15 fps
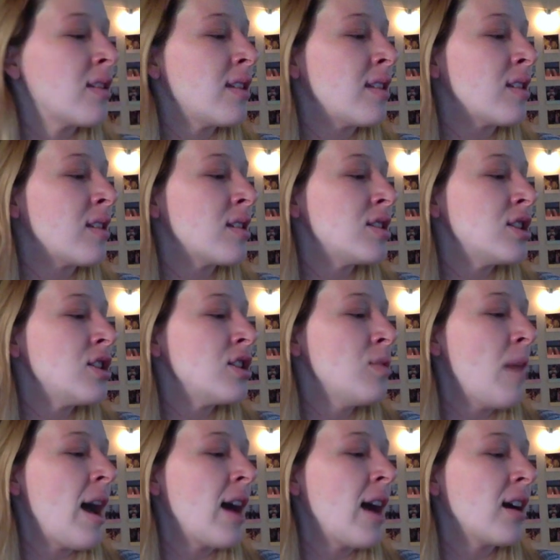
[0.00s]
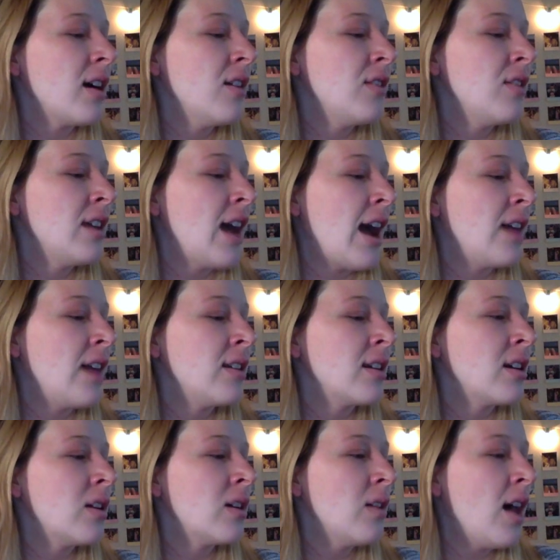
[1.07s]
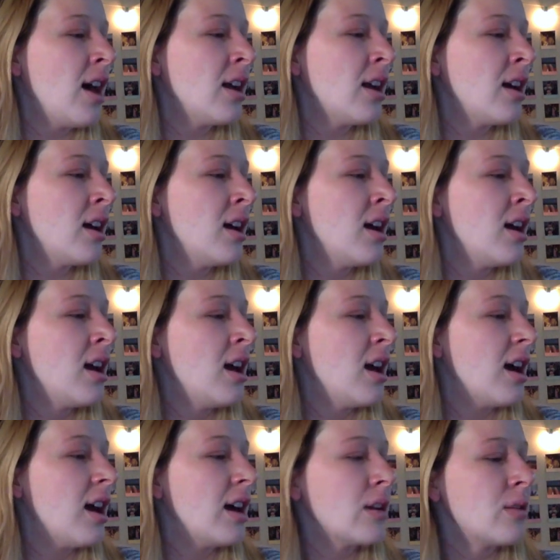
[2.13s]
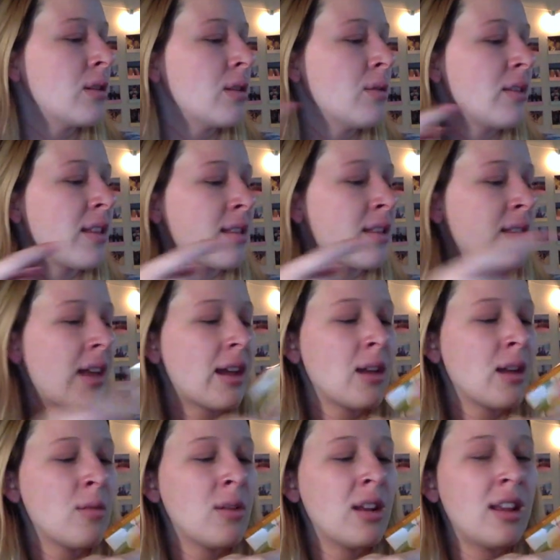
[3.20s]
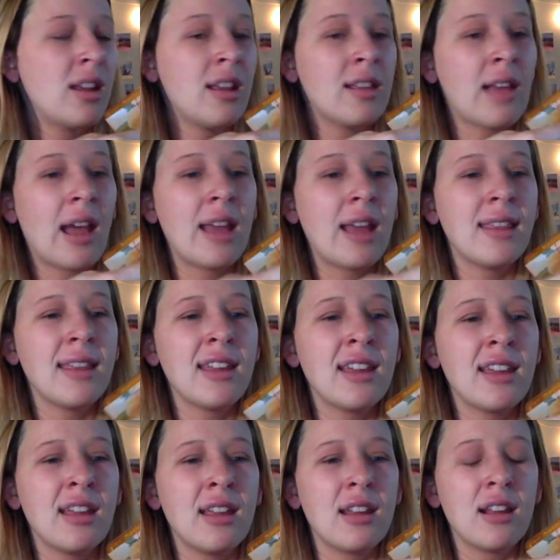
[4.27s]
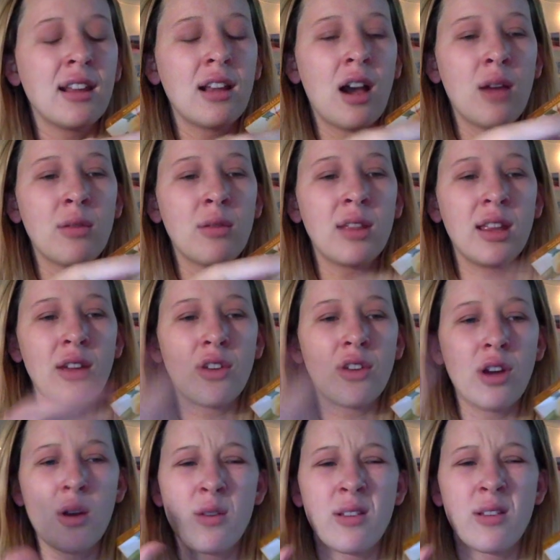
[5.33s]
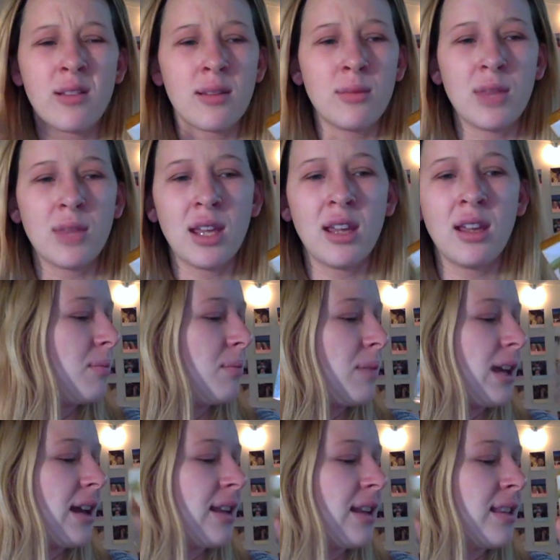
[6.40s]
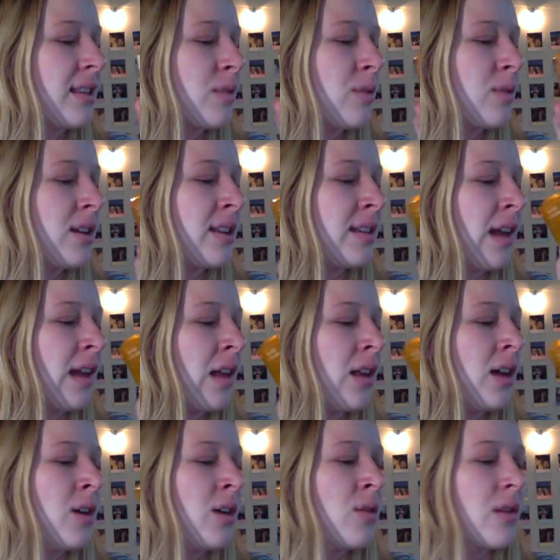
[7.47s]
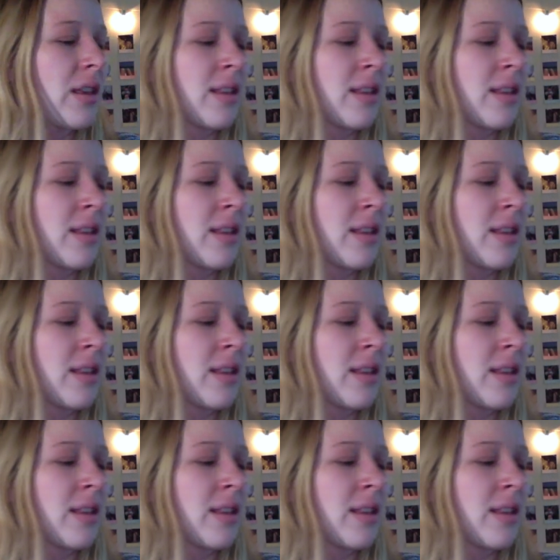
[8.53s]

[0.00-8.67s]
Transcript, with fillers: This is a two pack of the Island Colada. I don't know where the second one is. I think it got really gross or something because this one is yellow.